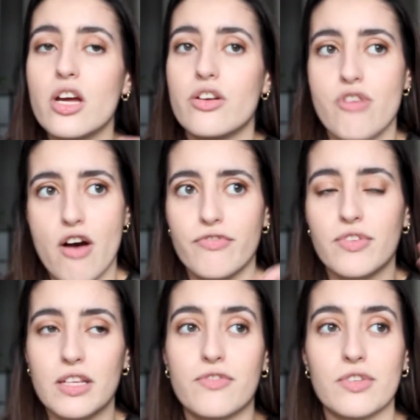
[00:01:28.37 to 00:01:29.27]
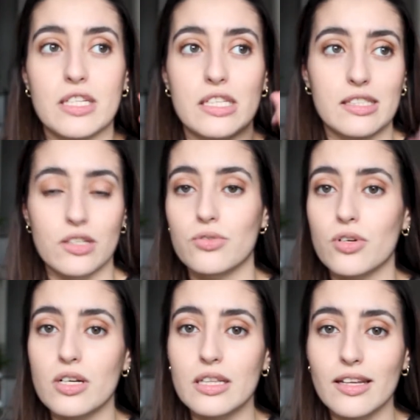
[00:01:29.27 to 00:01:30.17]
not fully
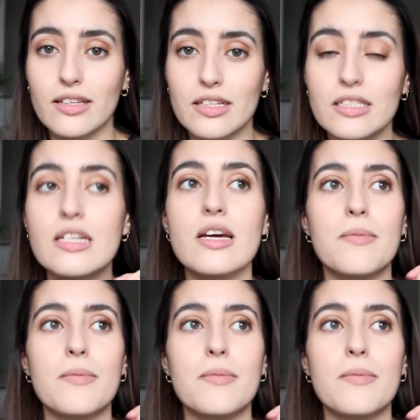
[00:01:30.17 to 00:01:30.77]
central in London,